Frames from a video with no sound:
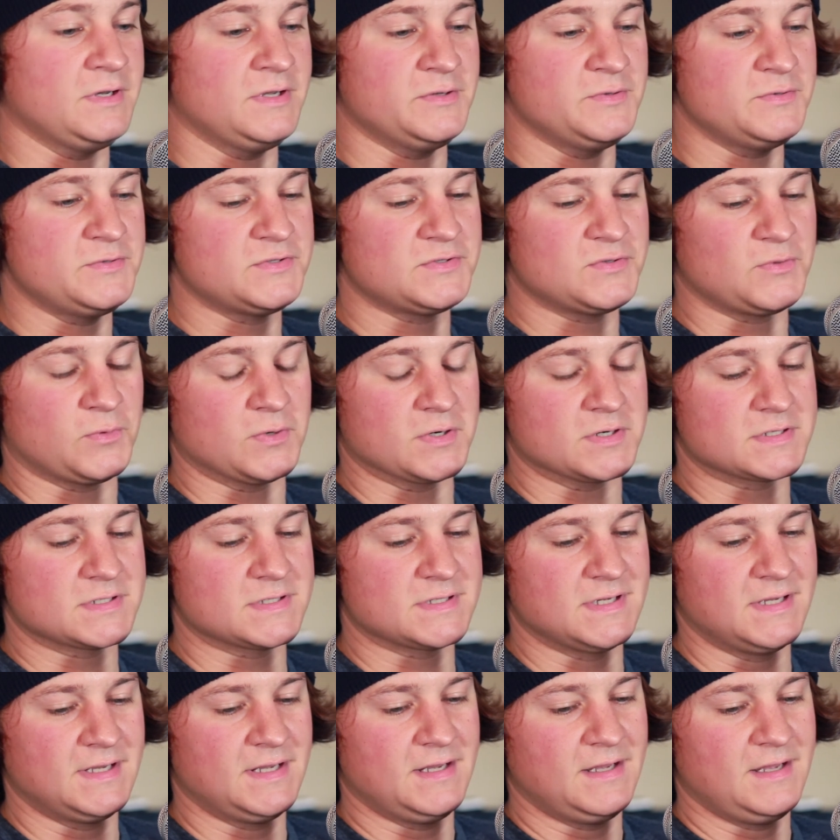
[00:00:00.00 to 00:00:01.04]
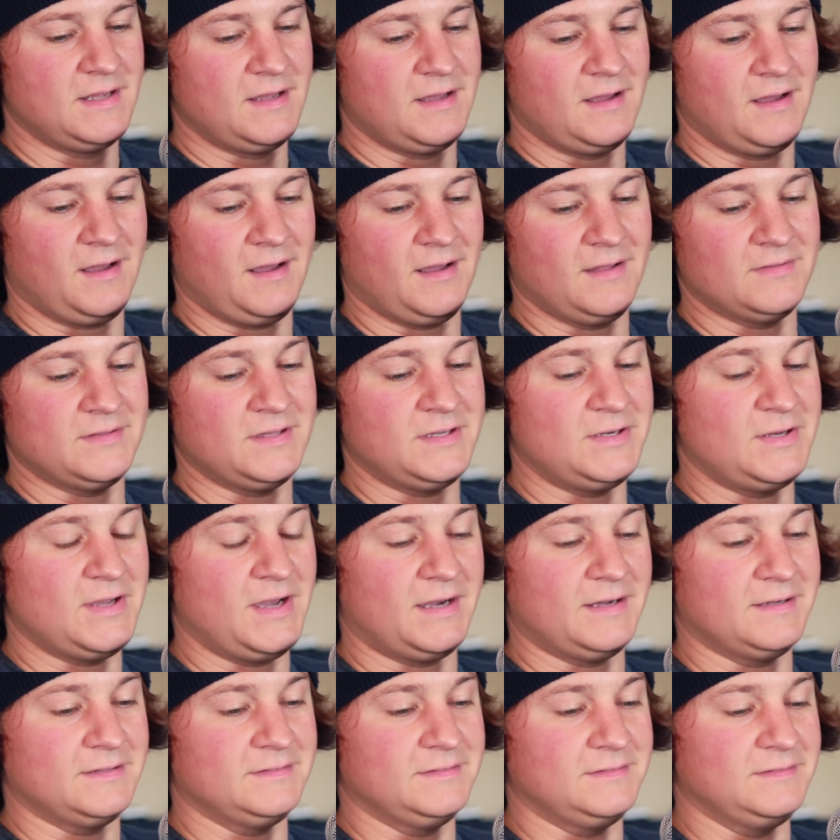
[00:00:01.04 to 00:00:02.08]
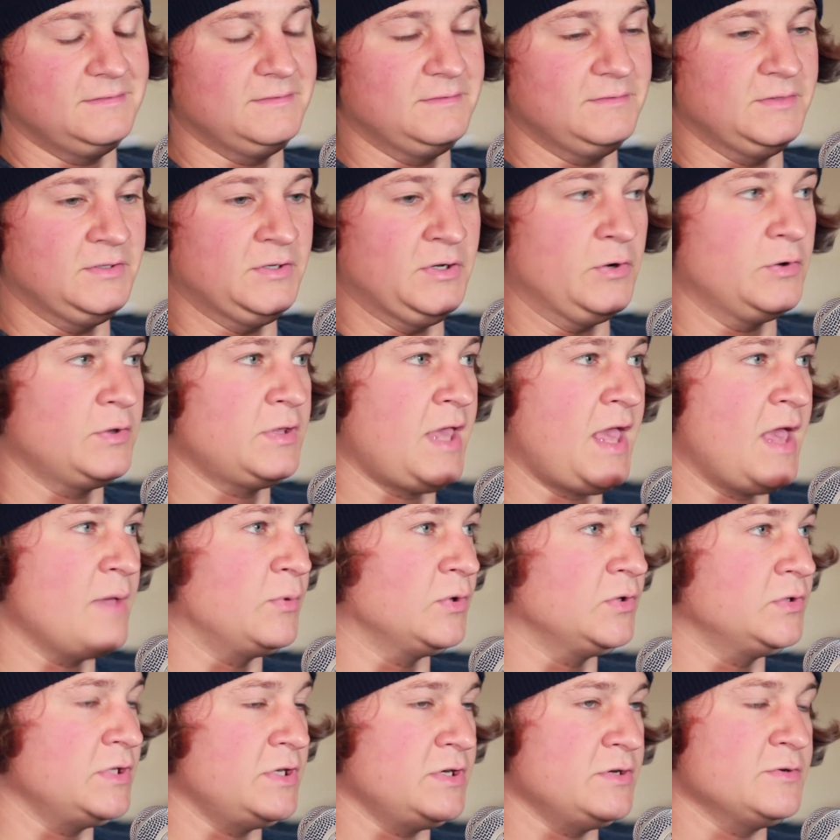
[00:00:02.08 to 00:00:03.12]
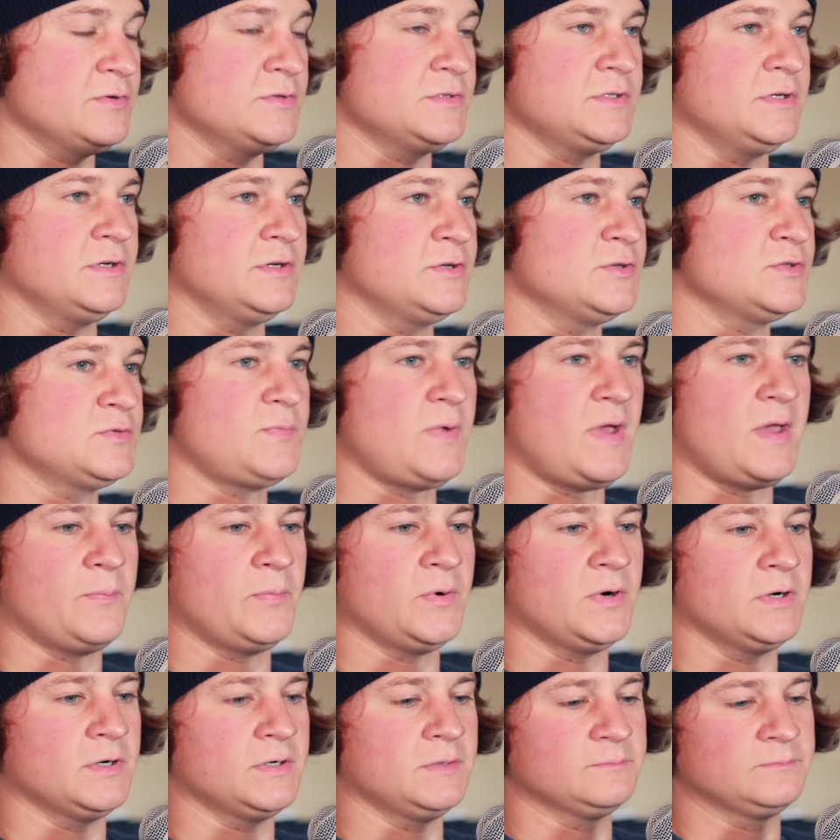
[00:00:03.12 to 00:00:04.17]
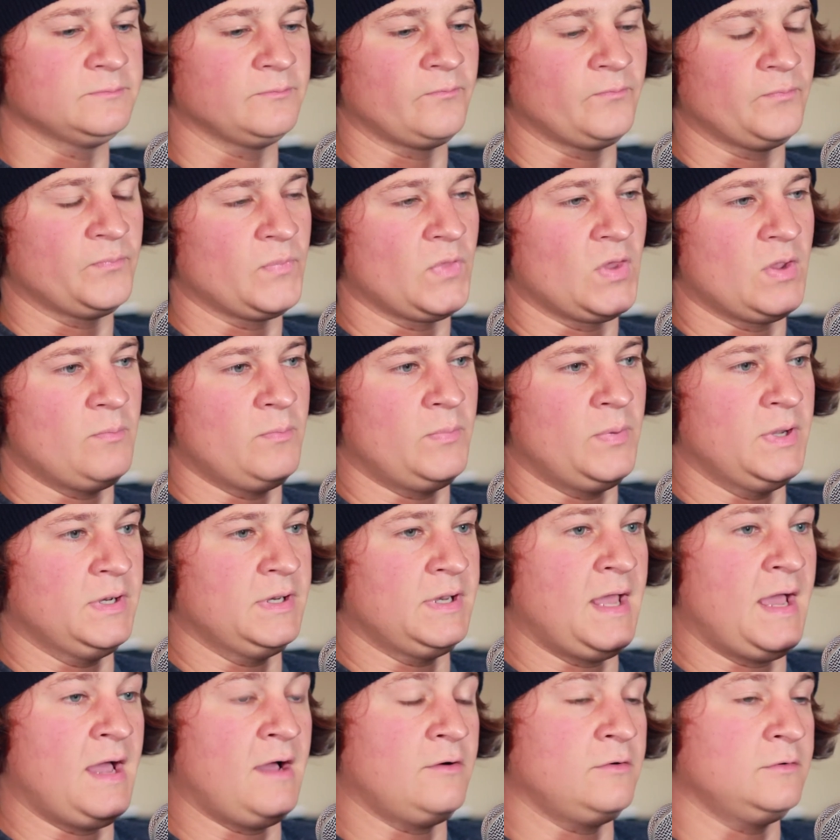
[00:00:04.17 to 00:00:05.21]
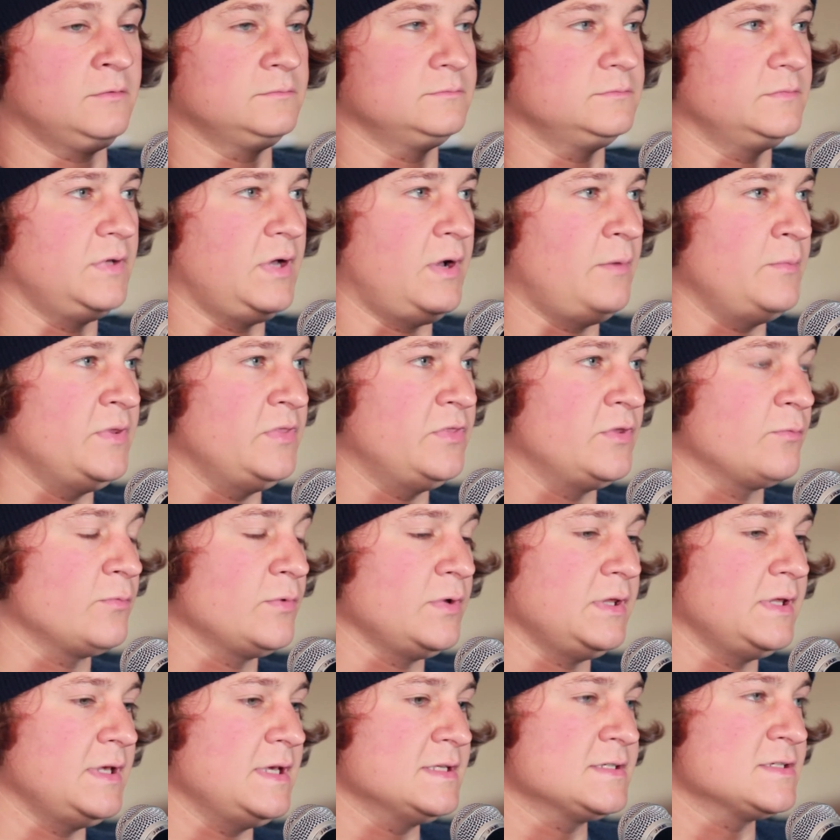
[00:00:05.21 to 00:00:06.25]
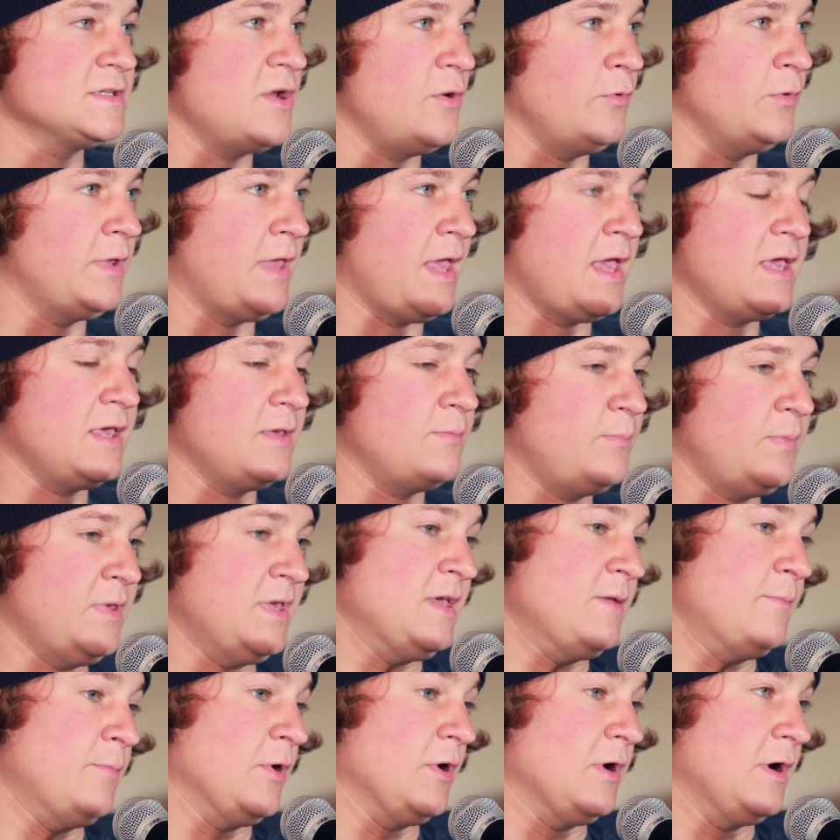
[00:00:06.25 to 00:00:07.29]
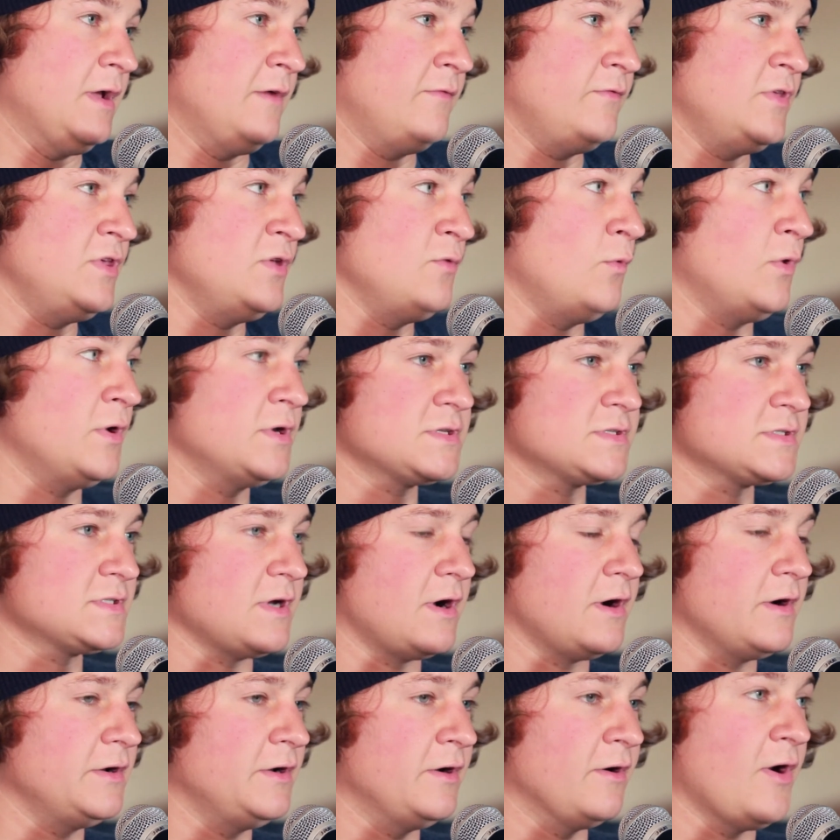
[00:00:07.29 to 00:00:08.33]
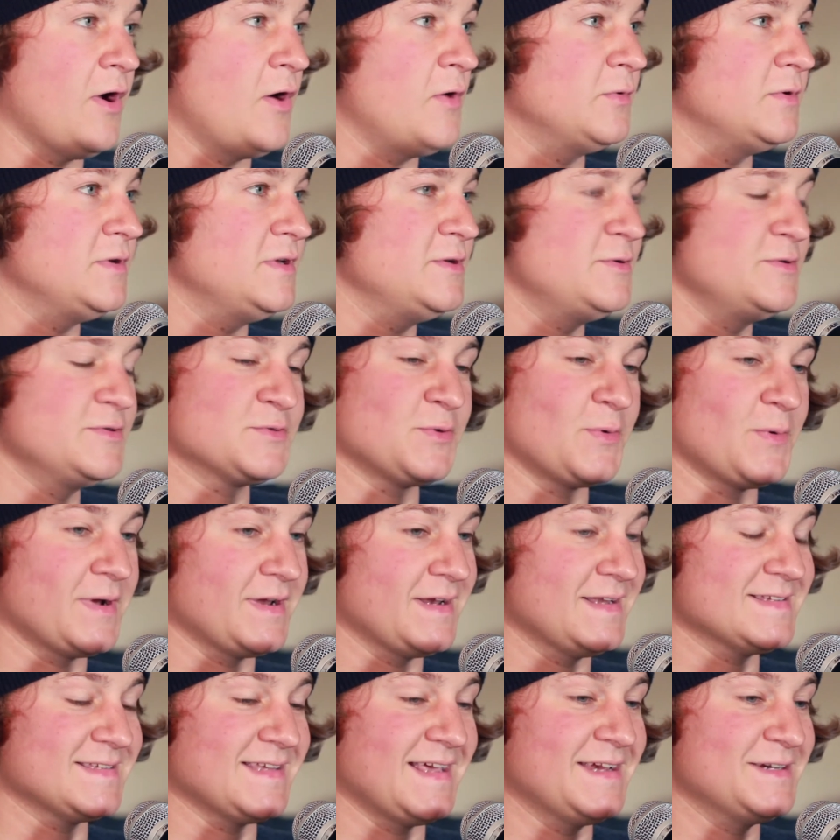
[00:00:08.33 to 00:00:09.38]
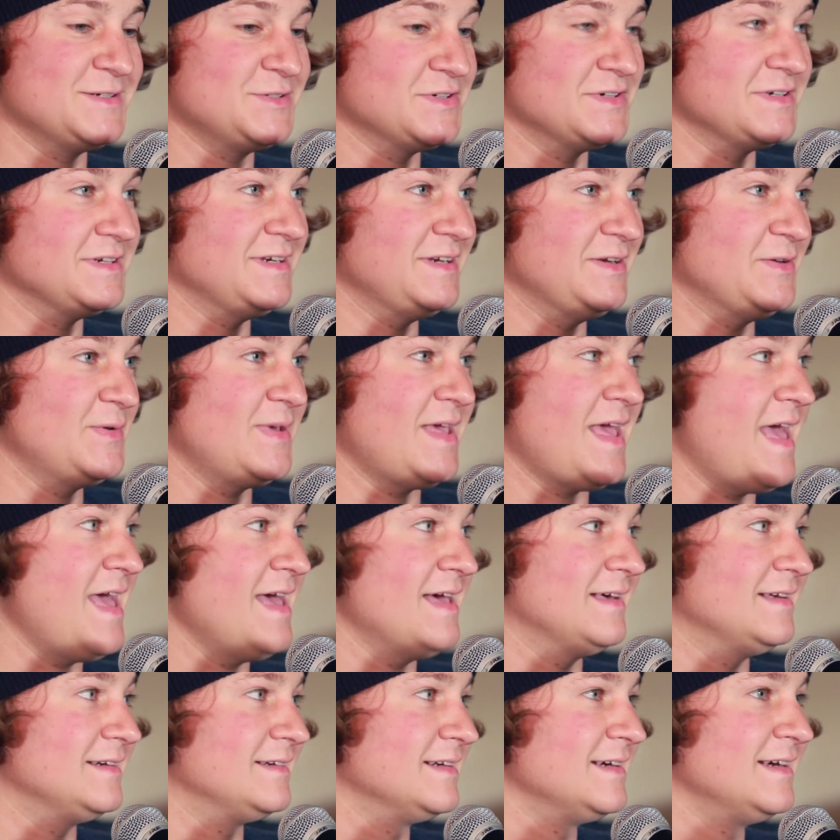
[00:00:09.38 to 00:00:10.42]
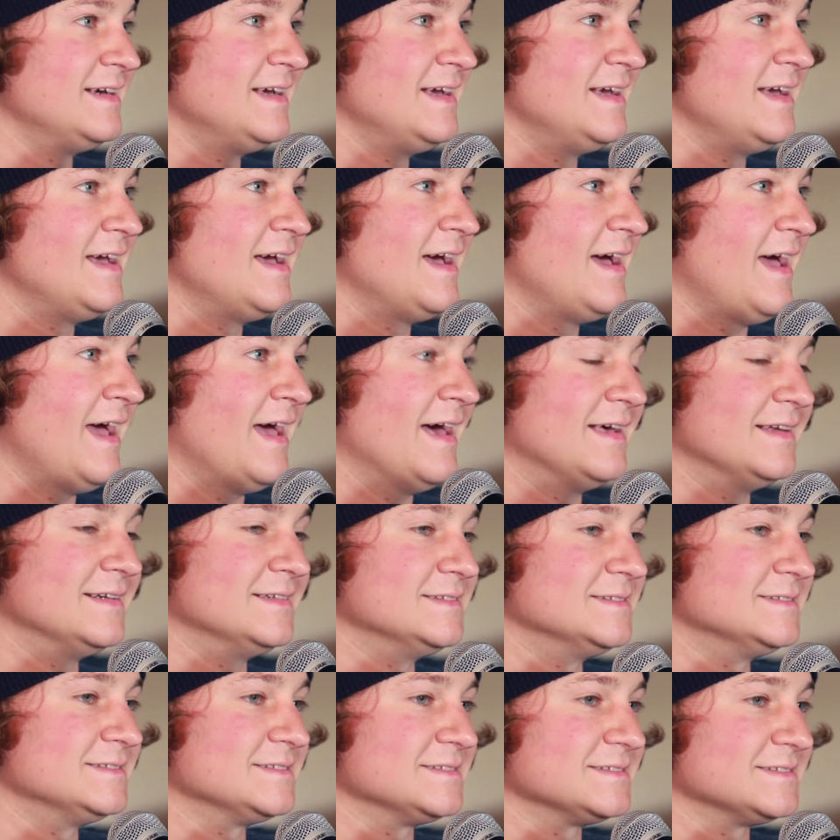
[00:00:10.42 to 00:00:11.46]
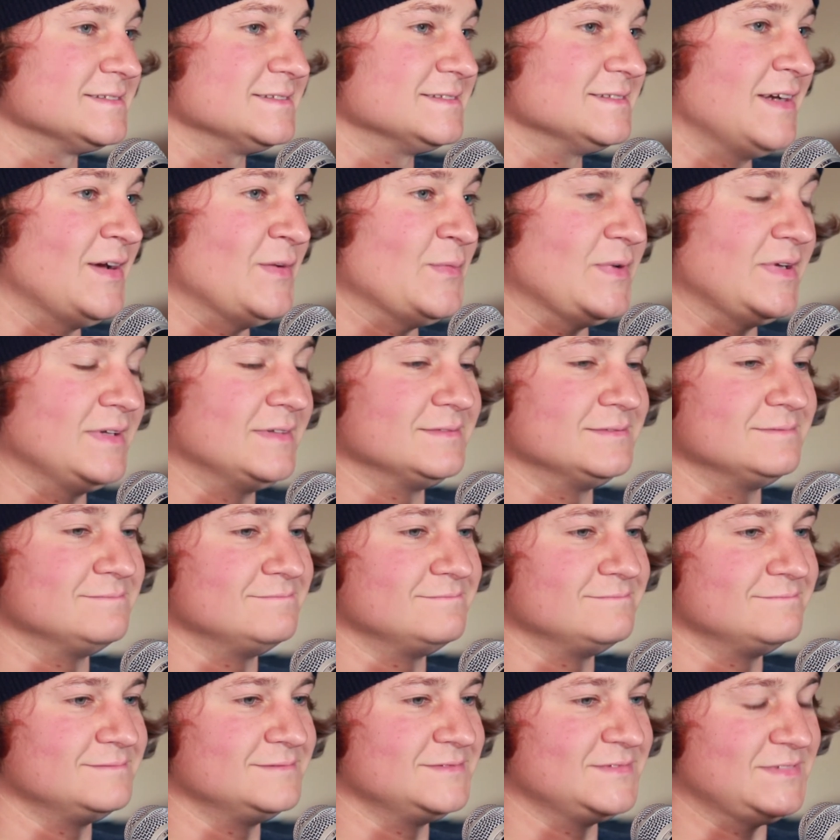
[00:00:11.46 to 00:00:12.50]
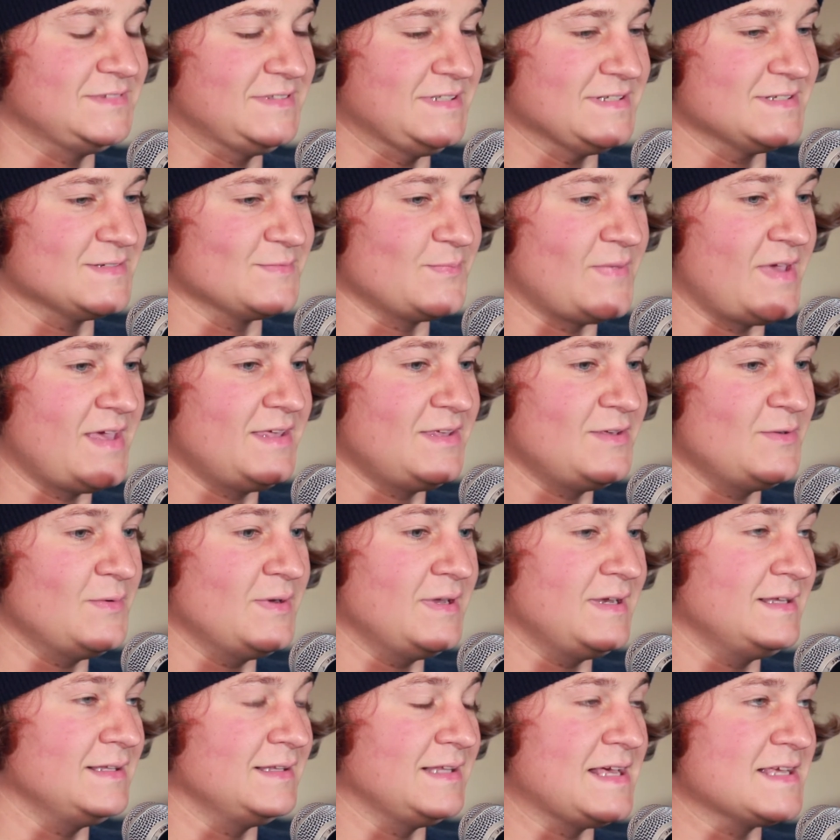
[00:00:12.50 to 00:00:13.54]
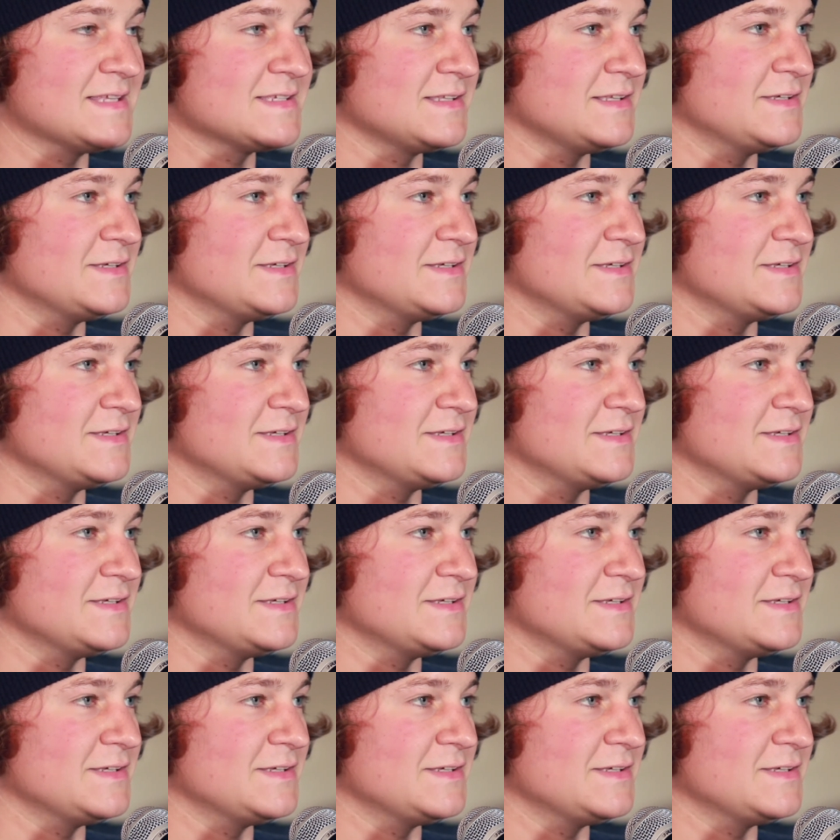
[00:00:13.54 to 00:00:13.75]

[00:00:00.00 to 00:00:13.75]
news source. And then you had, cable news, your newspaper. But now, I mean, there really is no gatekeeper. If you want to start your own news organization, you can. And, I mean, does it make you any less